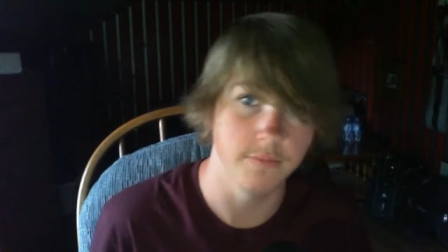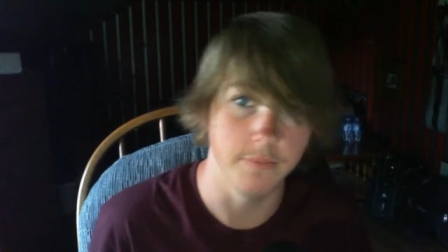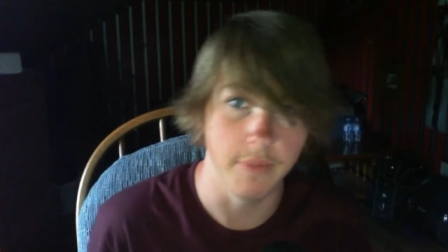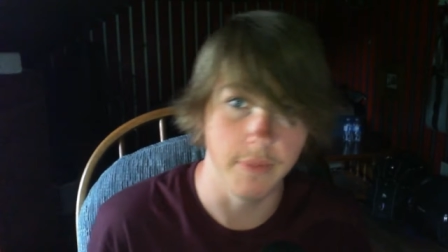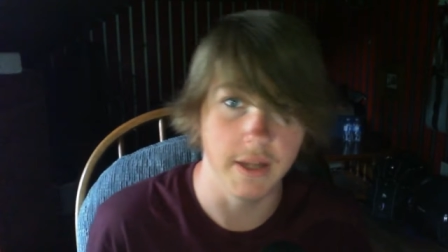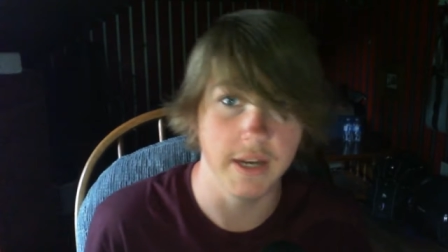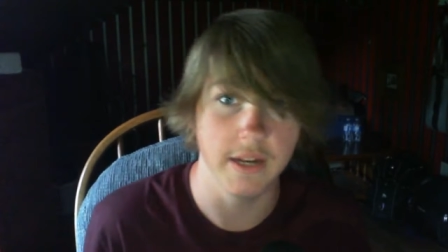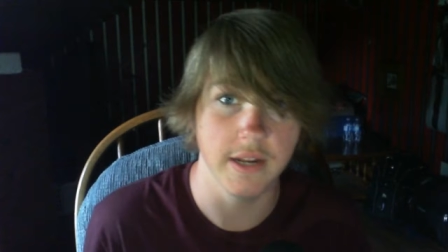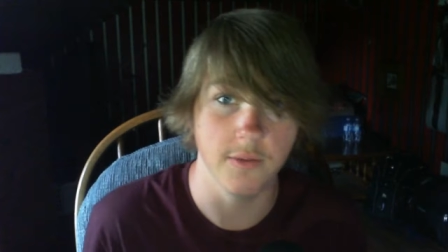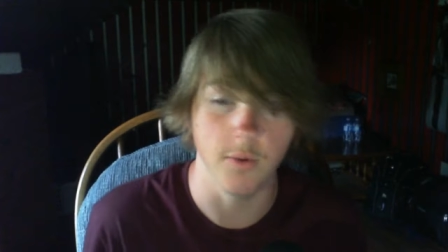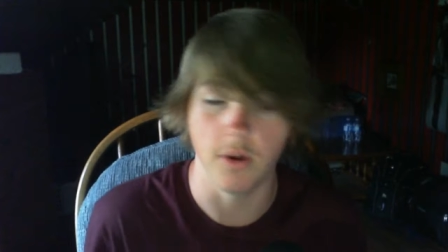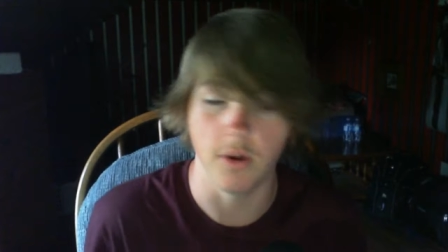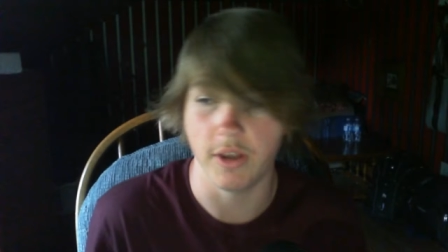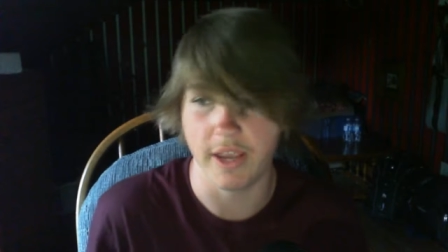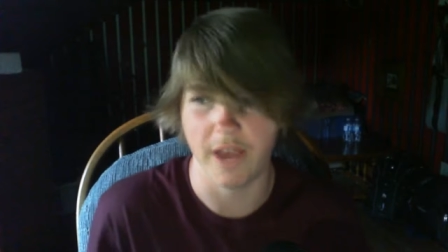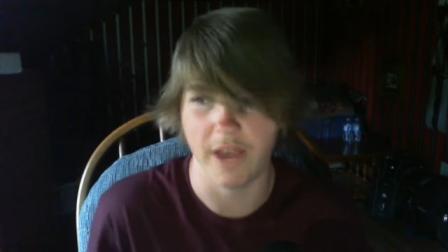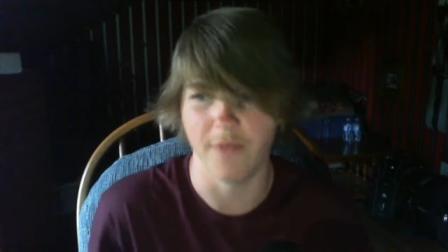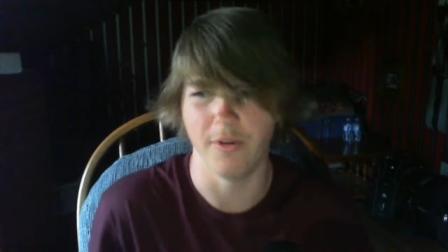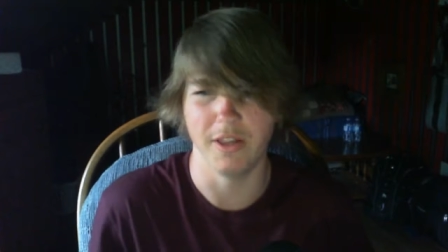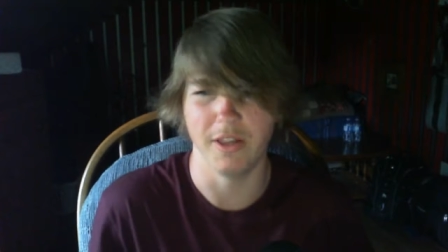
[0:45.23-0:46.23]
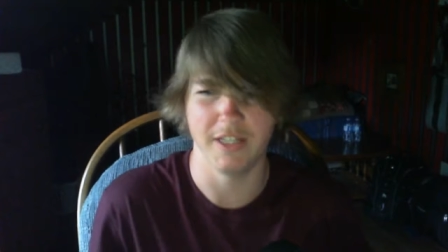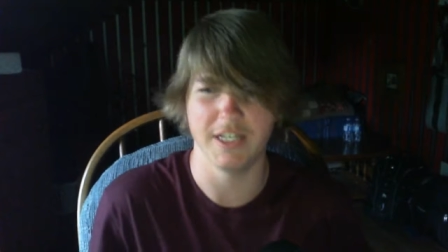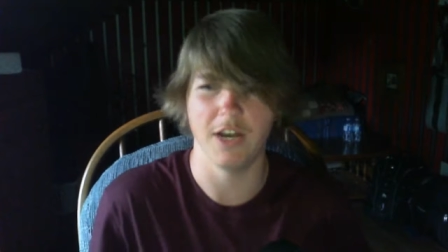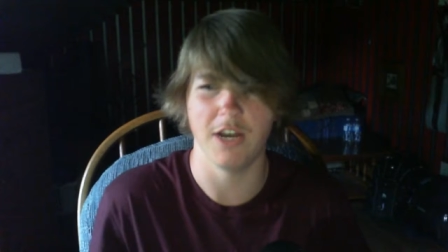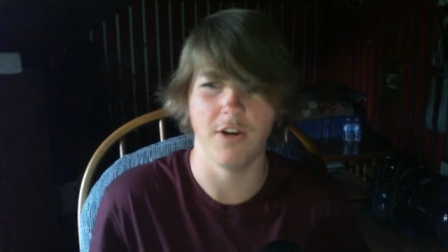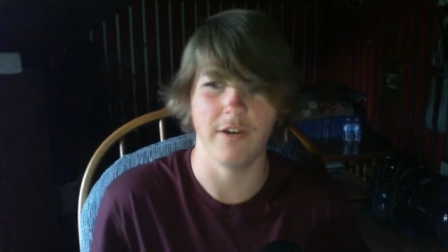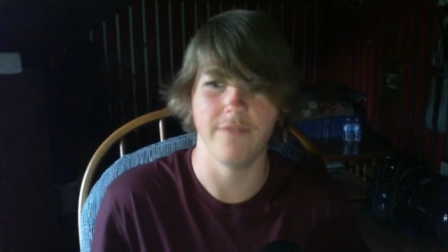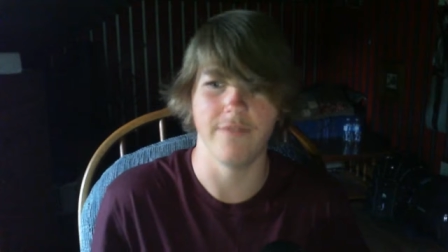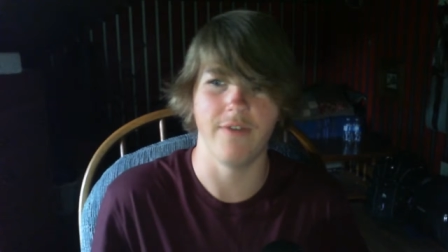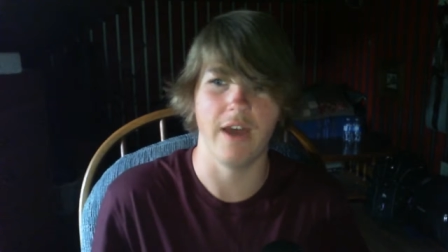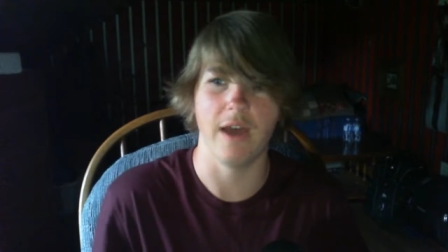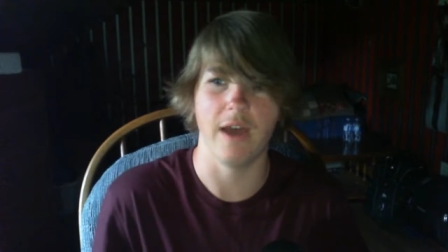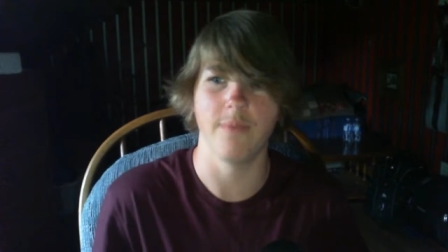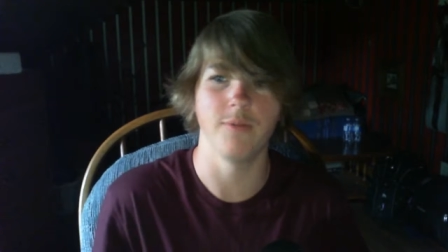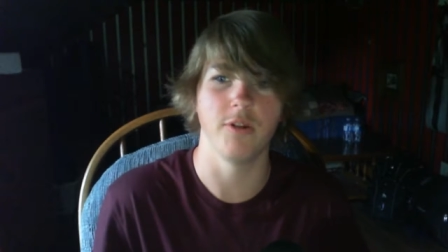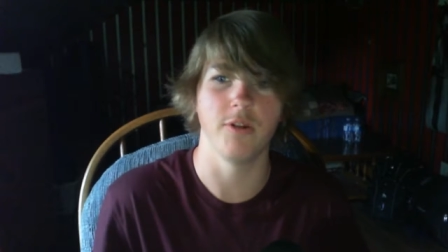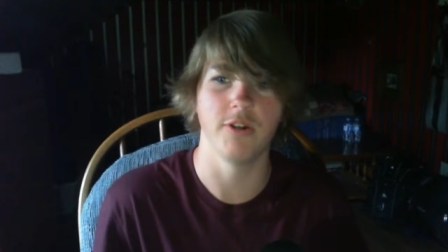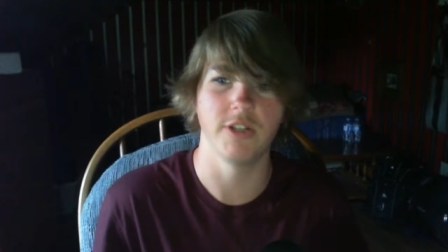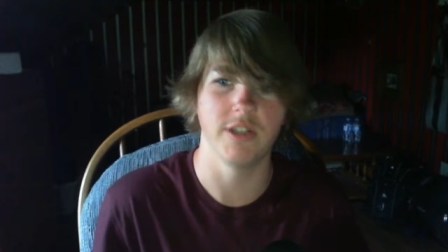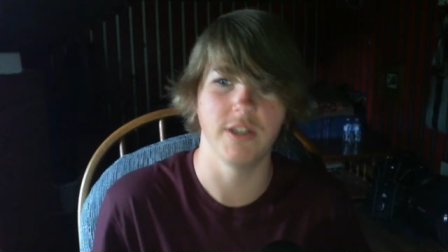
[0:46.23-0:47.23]
minute well you can't really tell if I
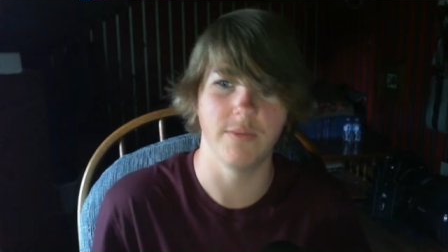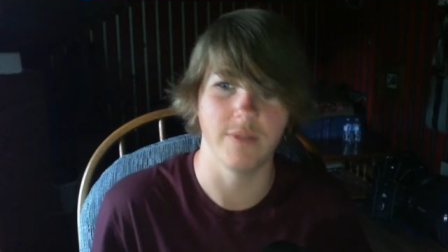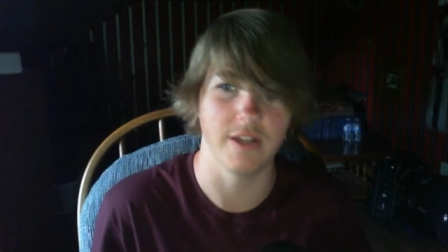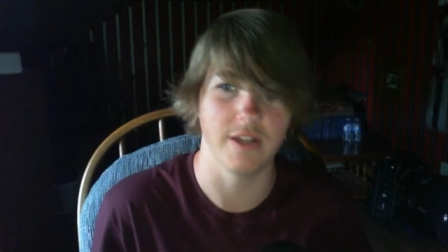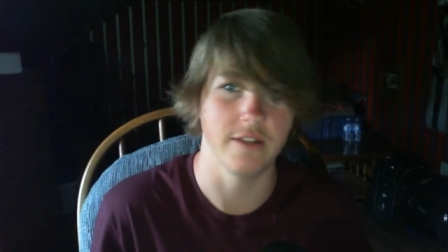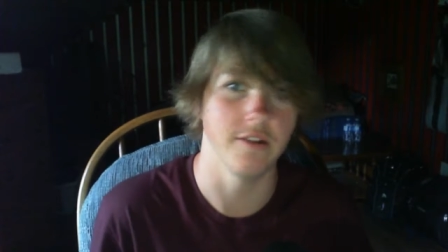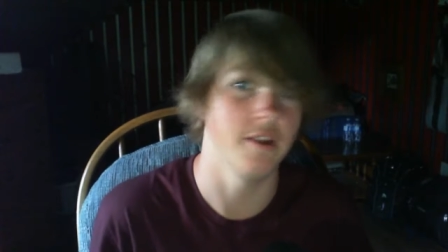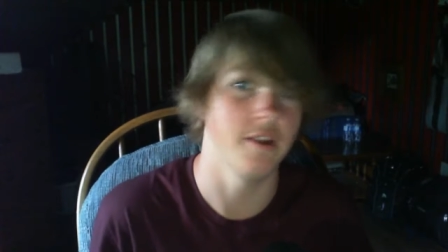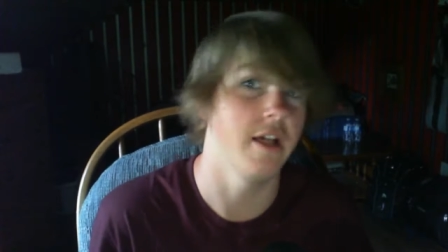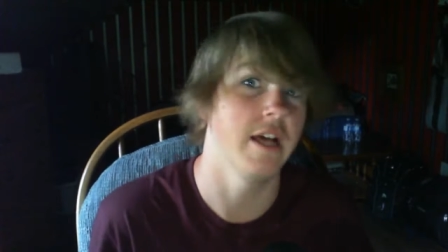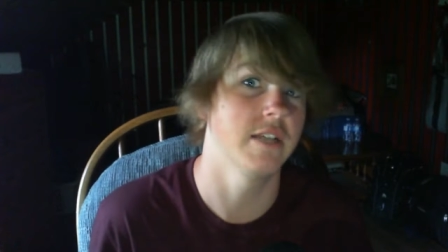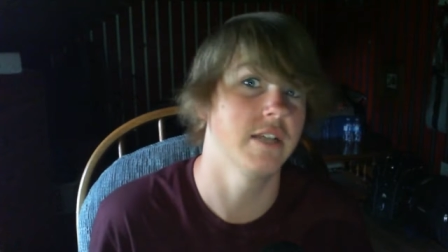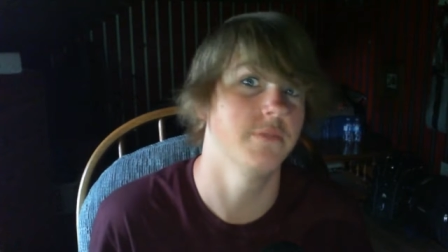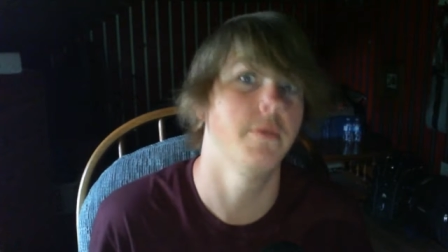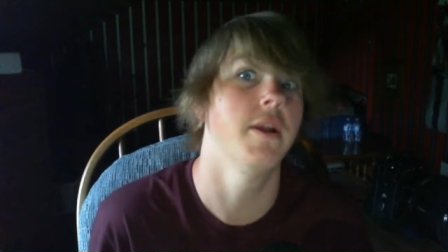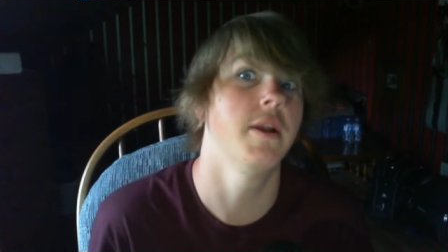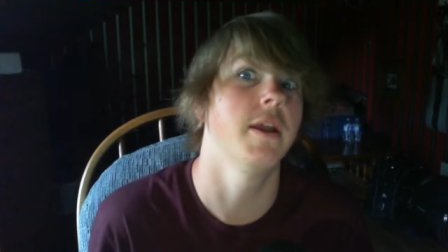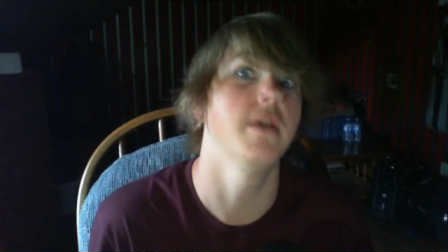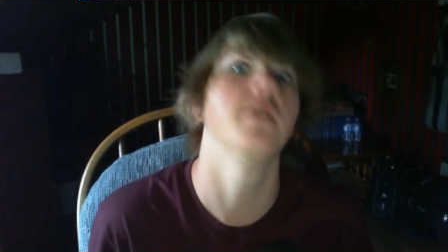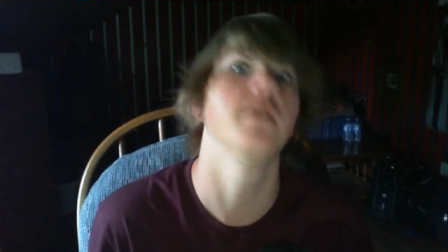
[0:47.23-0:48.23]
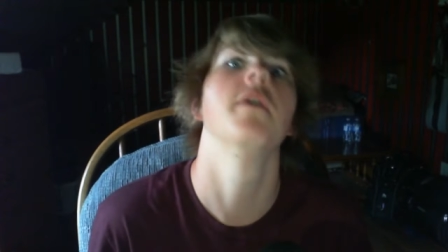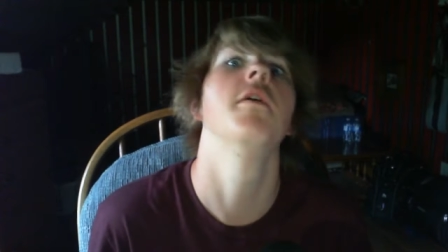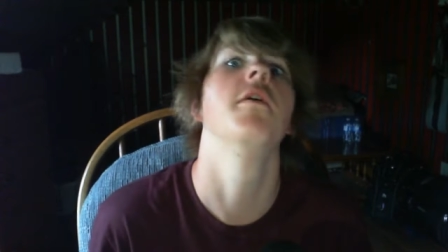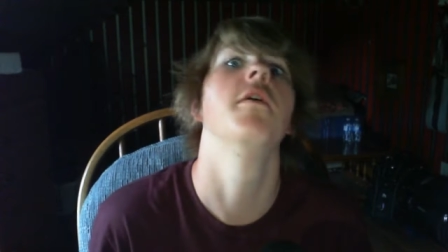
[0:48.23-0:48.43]
uploaded something at the last minute